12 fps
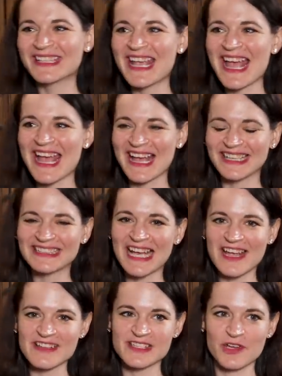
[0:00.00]
Yeah.
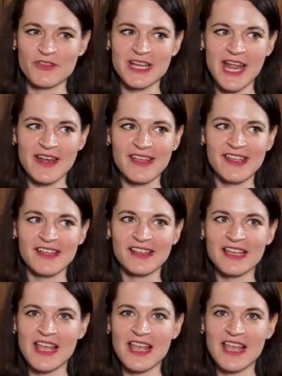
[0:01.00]
It's creating